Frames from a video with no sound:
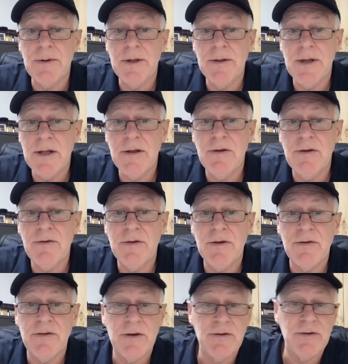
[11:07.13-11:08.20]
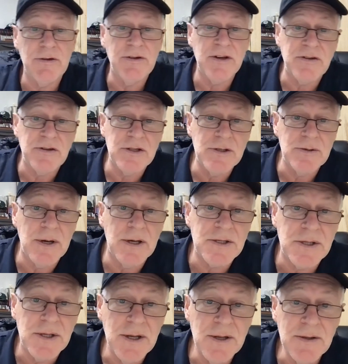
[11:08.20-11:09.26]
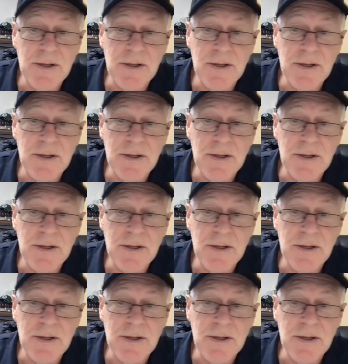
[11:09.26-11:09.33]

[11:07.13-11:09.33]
and that is they're suggesting to us